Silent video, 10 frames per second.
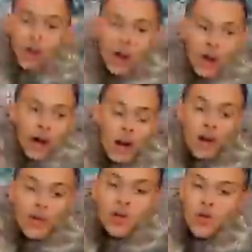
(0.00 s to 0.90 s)
they
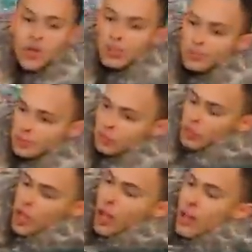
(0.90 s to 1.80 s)
have that option
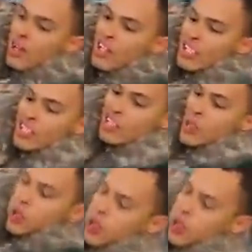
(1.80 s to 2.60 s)
to remove those pants